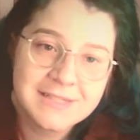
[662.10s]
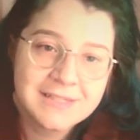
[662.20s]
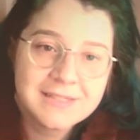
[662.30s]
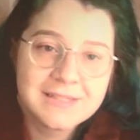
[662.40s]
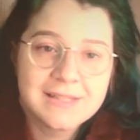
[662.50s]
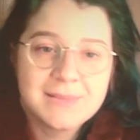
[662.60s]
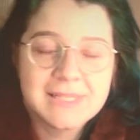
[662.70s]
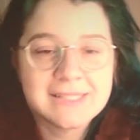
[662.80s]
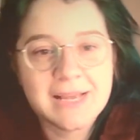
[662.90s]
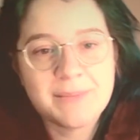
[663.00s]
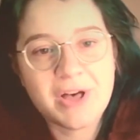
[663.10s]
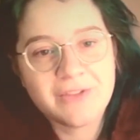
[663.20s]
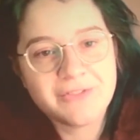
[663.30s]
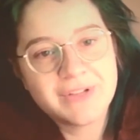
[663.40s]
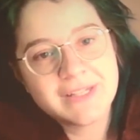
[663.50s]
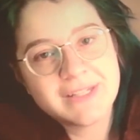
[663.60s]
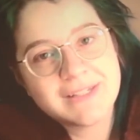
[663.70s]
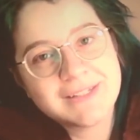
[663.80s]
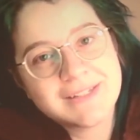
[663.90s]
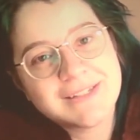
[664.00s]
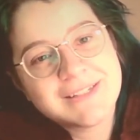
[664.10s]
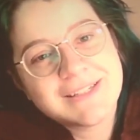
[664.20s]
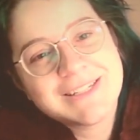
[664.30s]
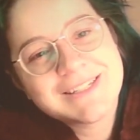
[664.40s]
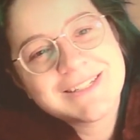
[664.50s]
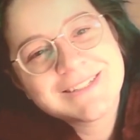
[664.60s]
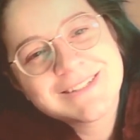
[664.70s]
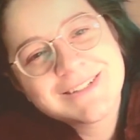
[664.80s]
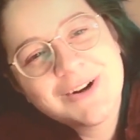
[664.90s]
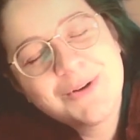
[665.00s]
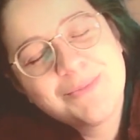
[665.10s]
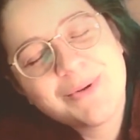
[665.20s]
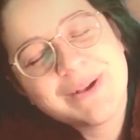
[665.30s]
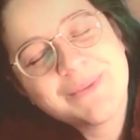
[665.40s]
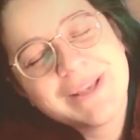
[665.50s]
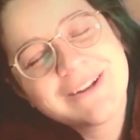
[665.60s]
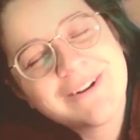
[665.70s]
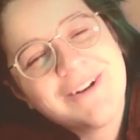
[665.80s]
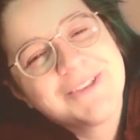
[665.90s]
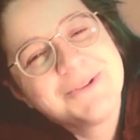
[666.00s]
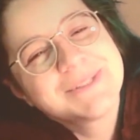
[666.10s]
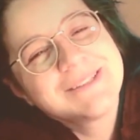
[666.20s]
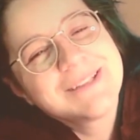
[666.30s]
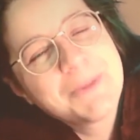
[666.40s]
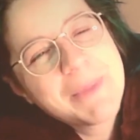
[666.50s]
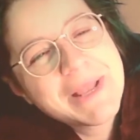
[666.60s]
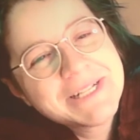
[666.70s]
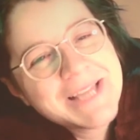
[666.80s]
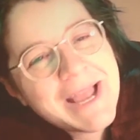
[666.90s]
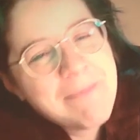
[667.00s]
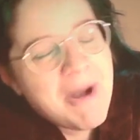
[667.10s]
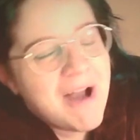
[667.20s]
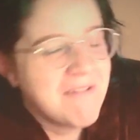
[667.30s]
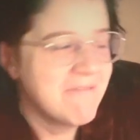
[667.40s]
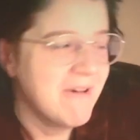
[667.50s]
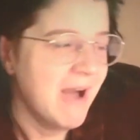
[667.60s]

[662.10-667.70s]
a little bit of time off. And oh boy, we could all use a little bit of time off.